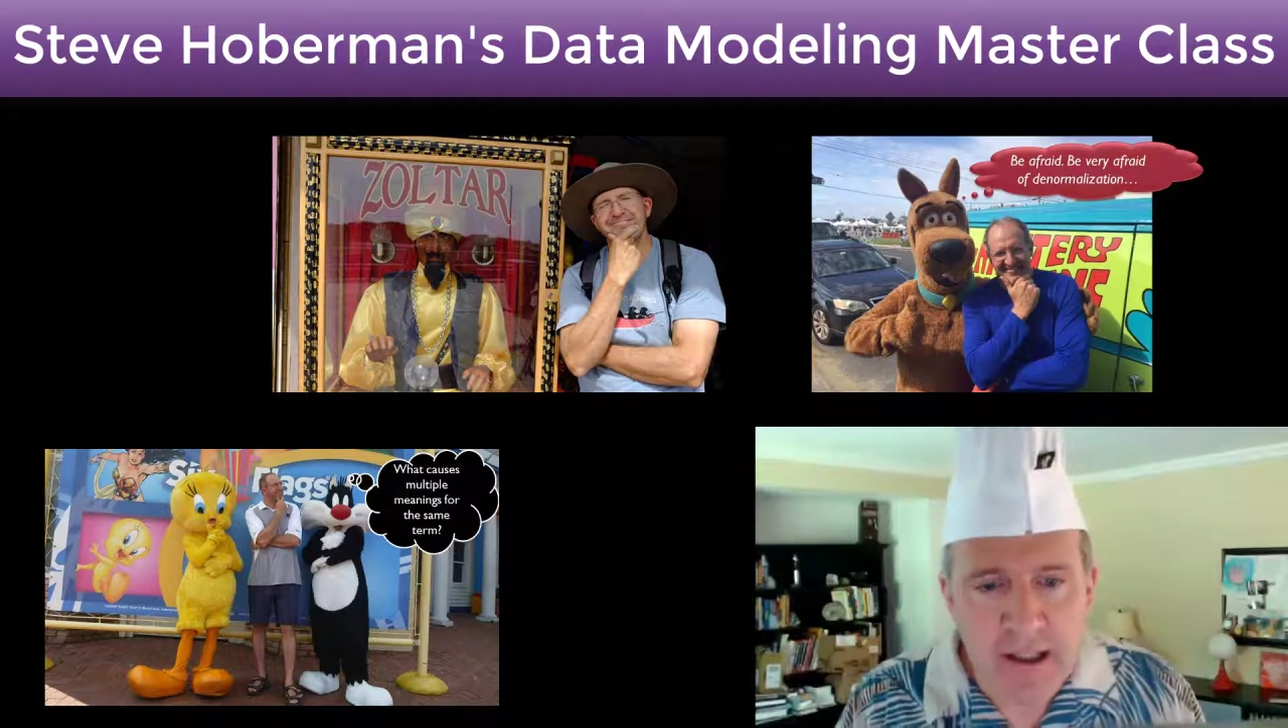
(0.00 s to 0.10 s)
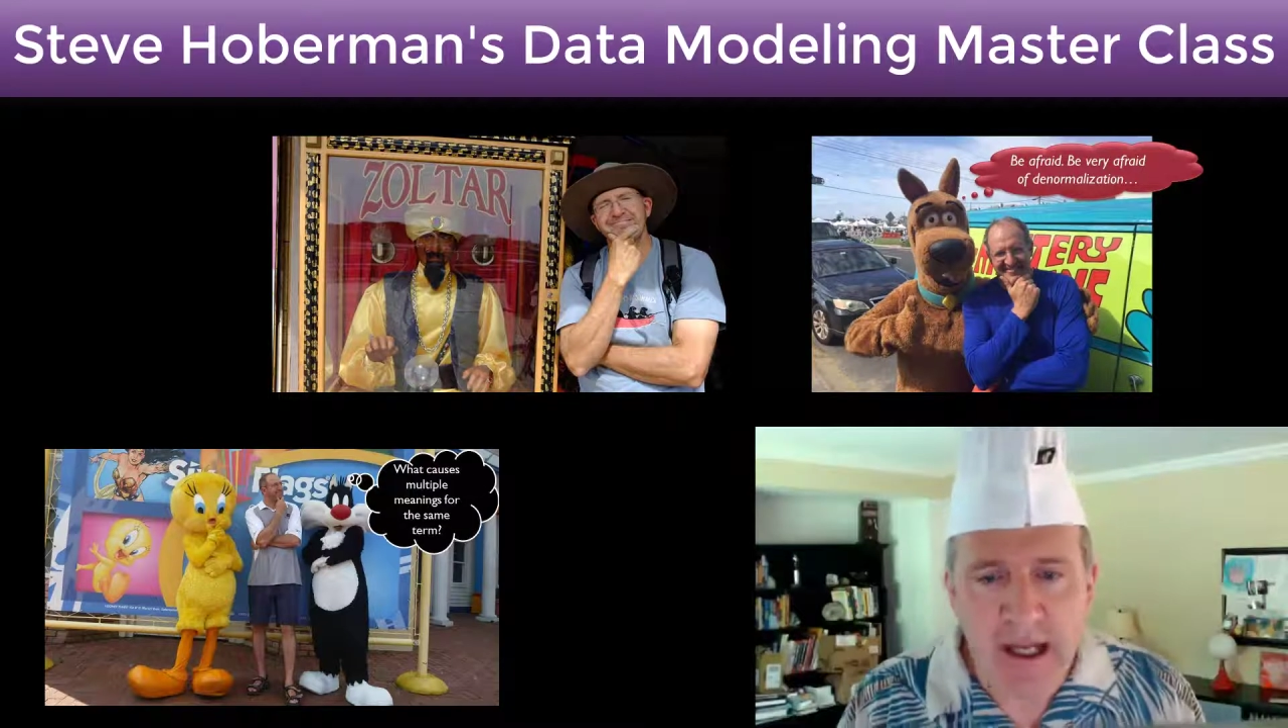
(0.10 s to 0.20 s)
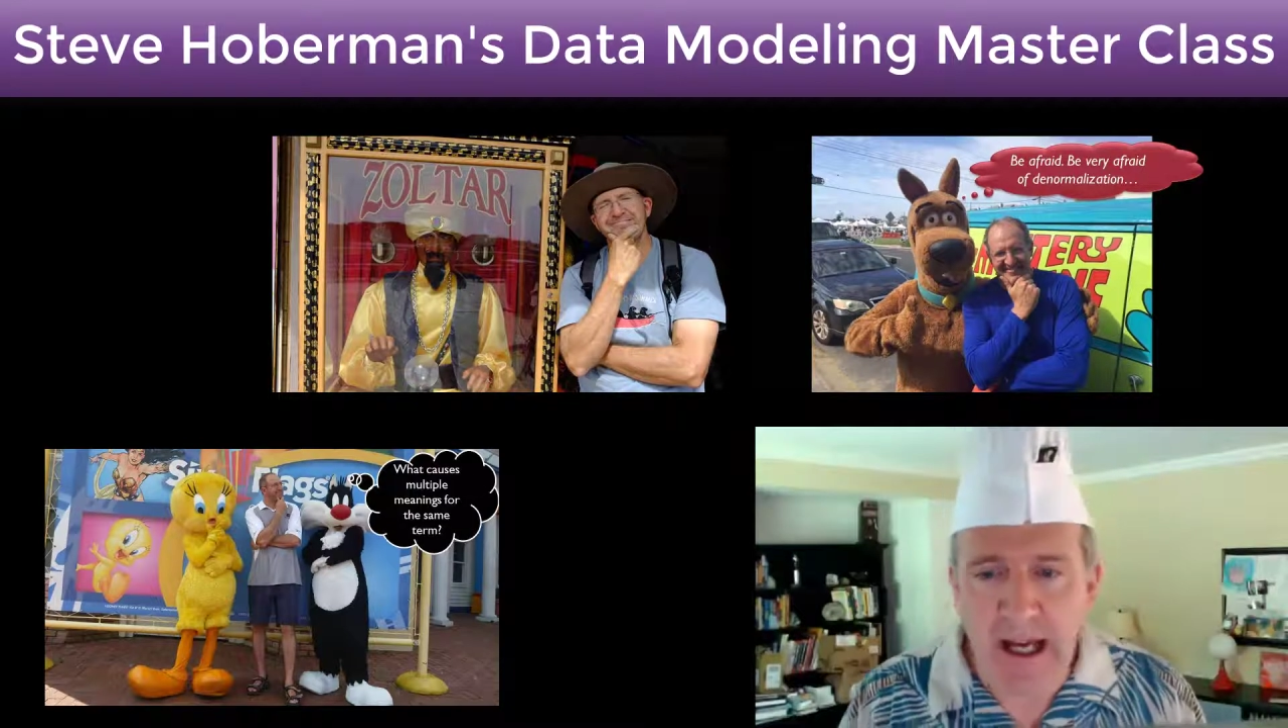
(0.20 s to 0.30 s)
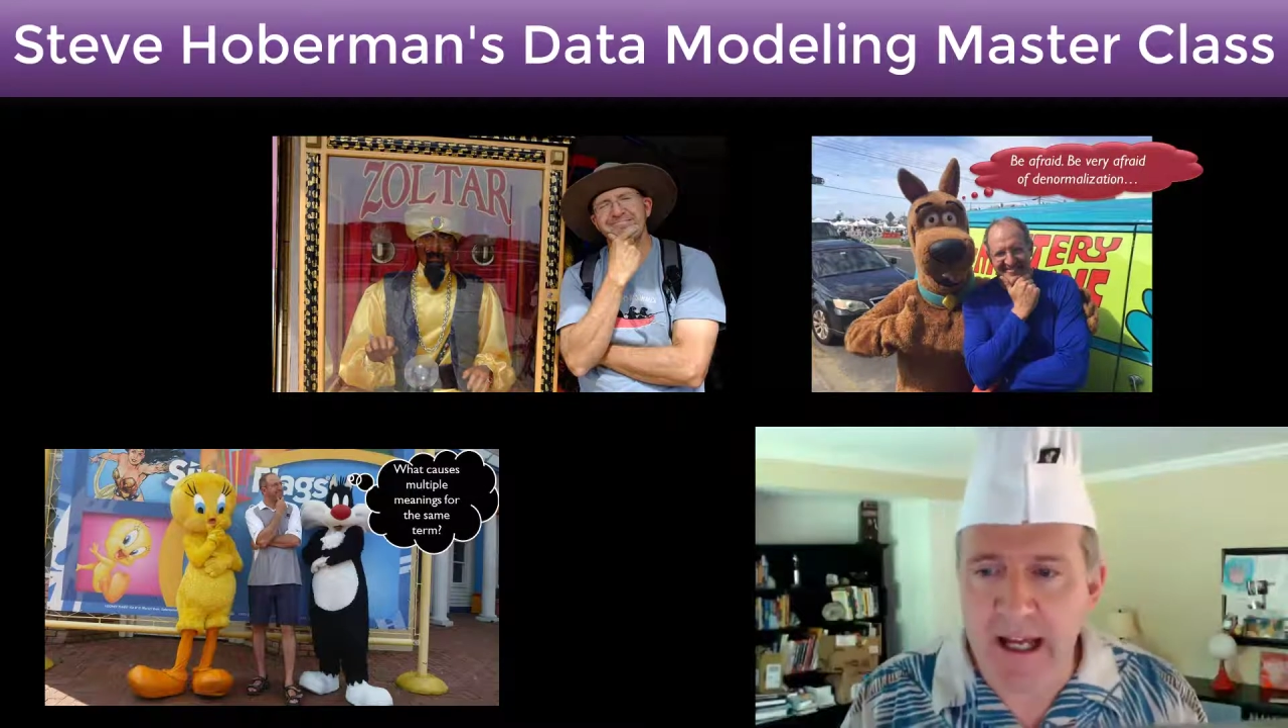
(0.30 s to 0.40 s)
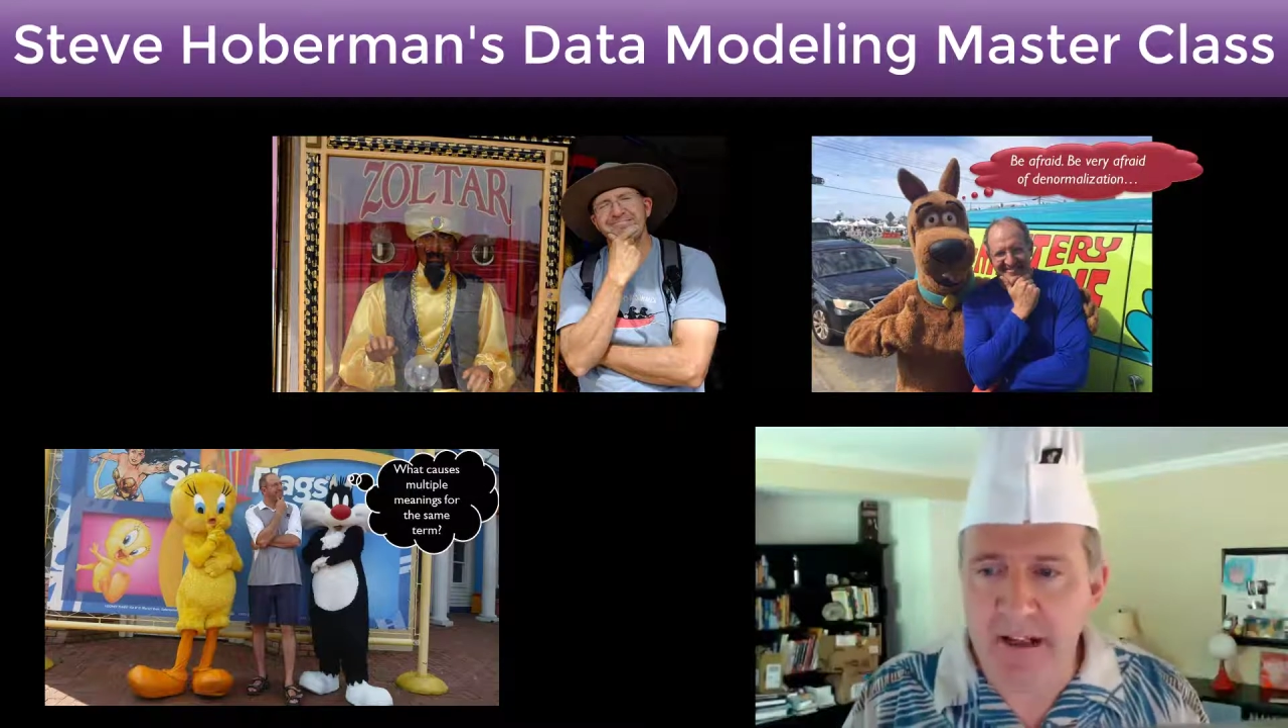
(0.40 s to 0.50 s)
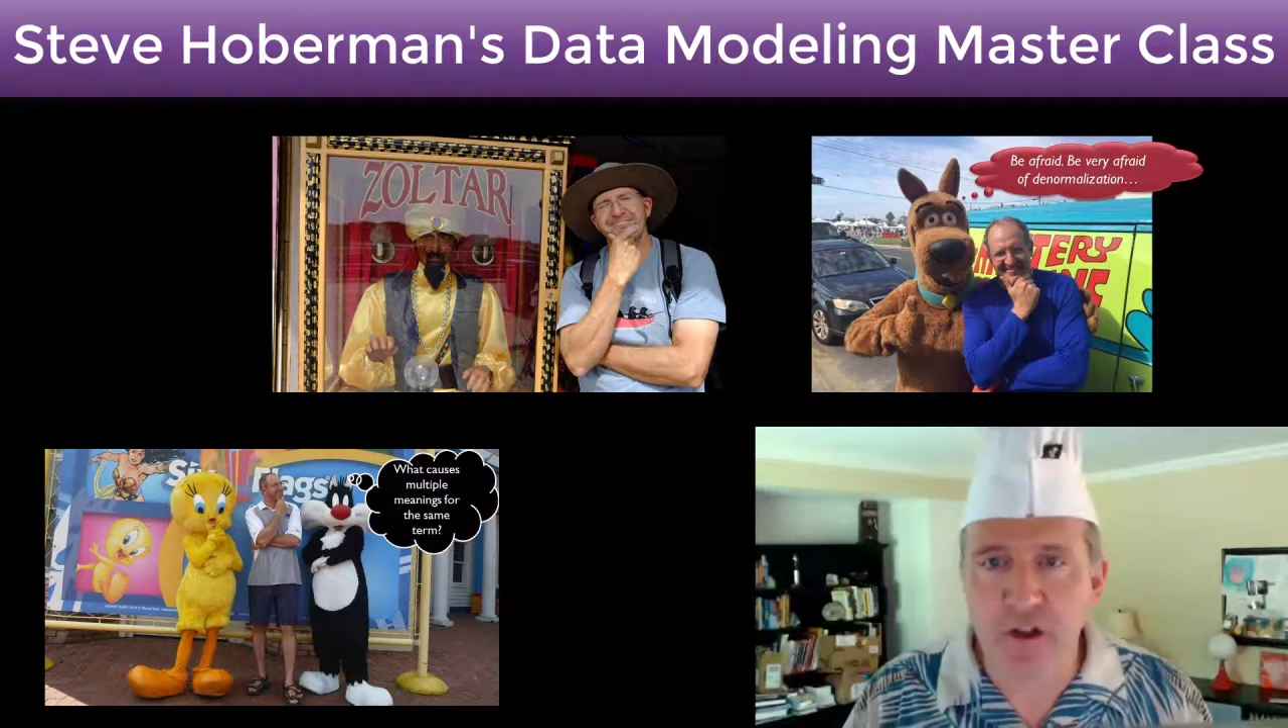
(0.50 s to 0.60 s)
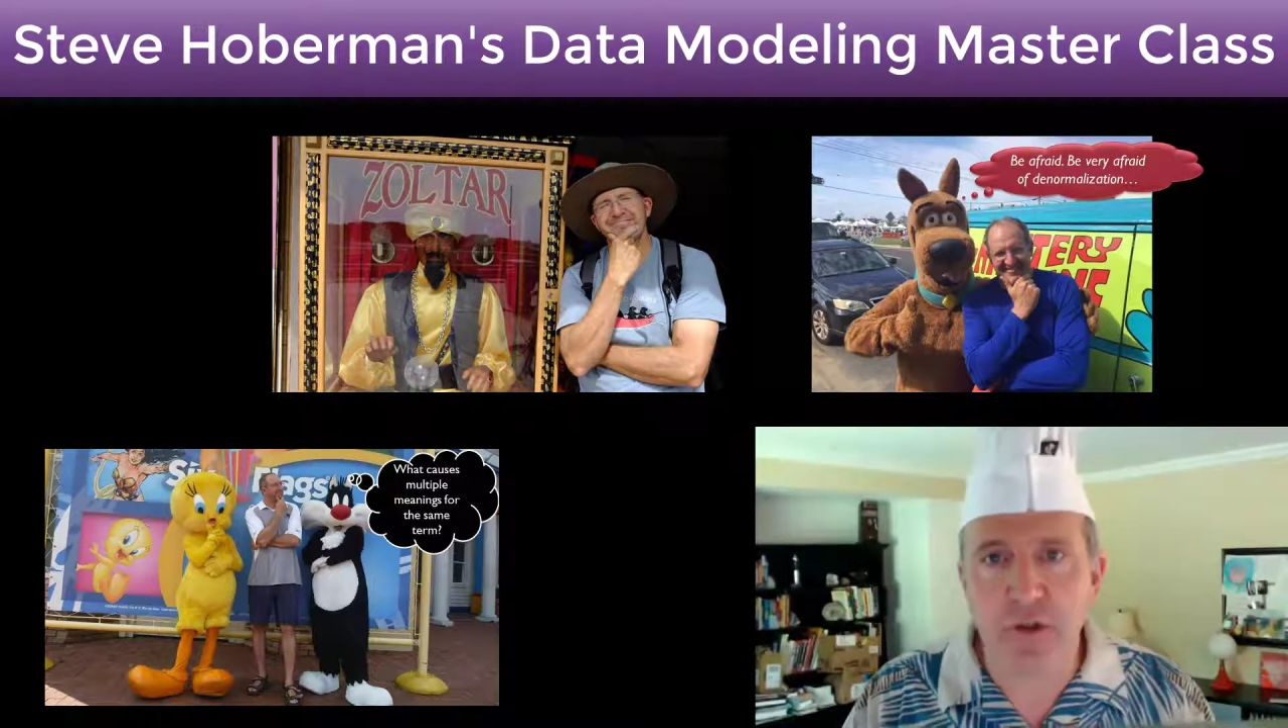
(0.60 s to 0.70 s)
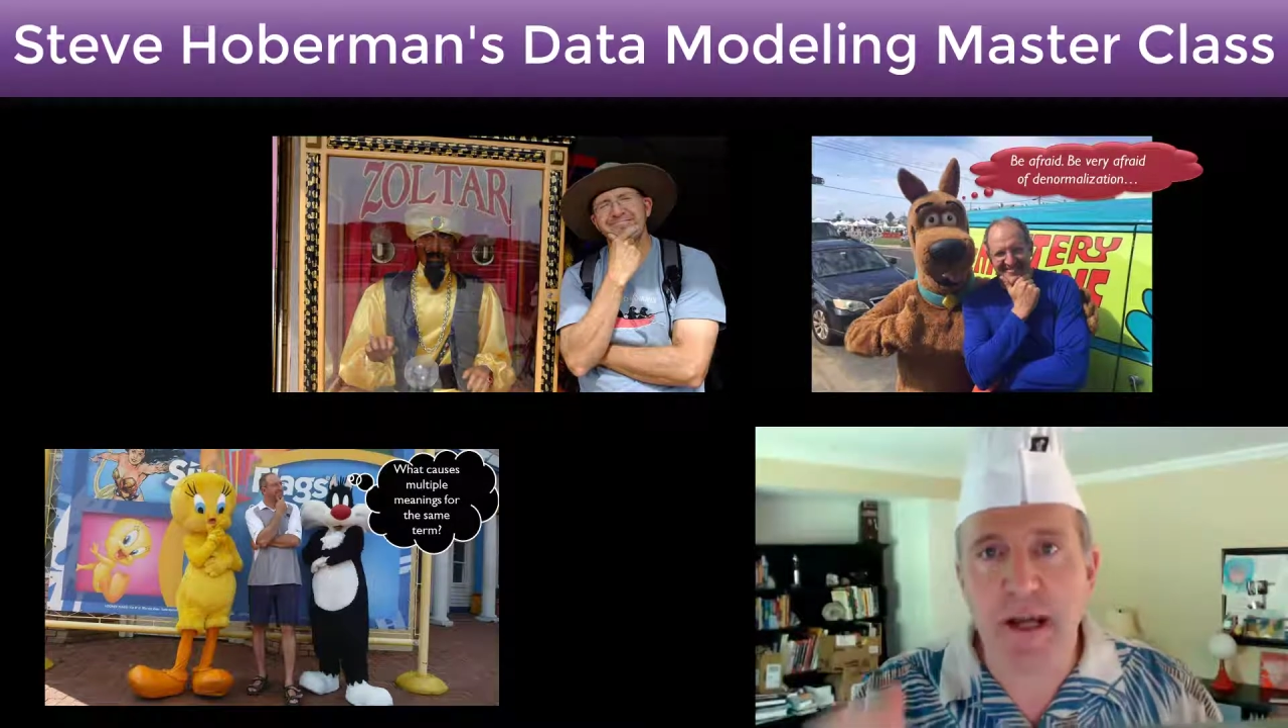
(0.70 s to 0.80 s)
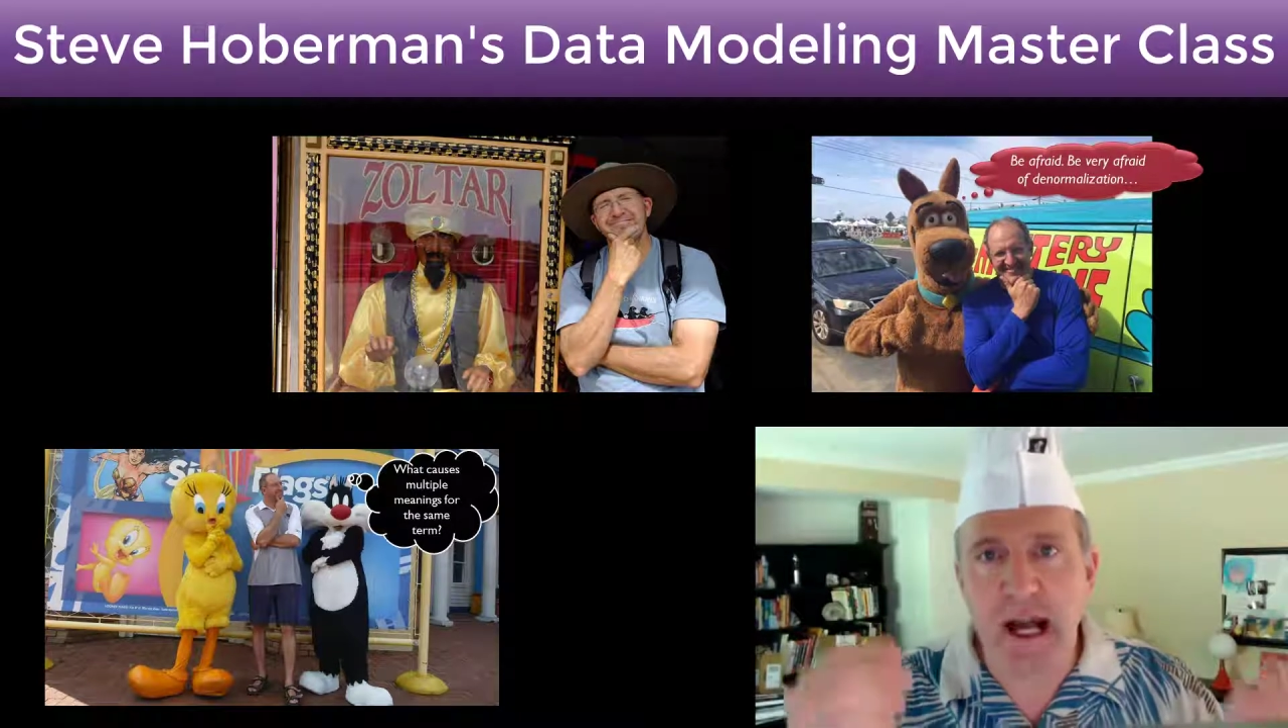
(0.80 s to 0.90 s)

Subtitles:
and you'll be